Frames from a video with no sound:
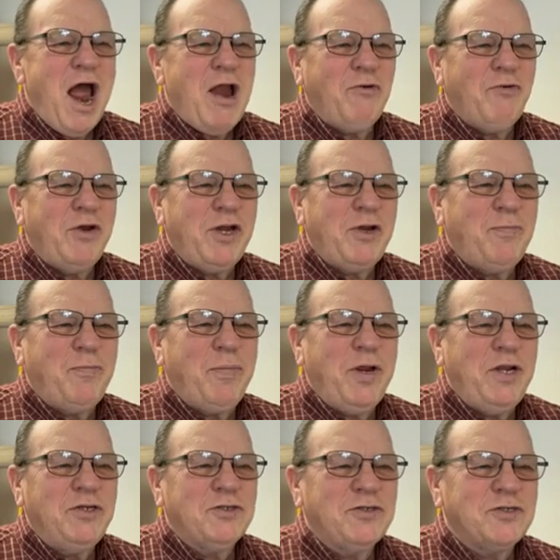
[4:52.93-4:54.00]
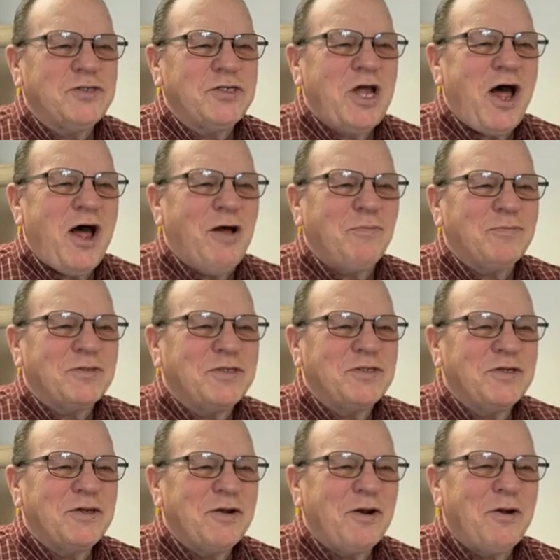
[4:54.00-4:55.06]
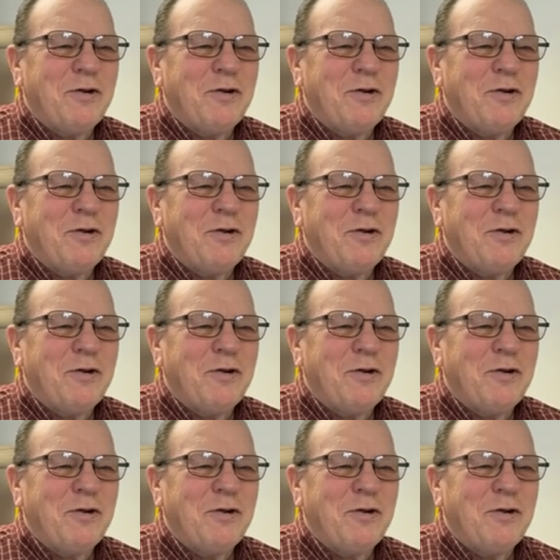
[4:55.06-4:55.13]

I read Psalms.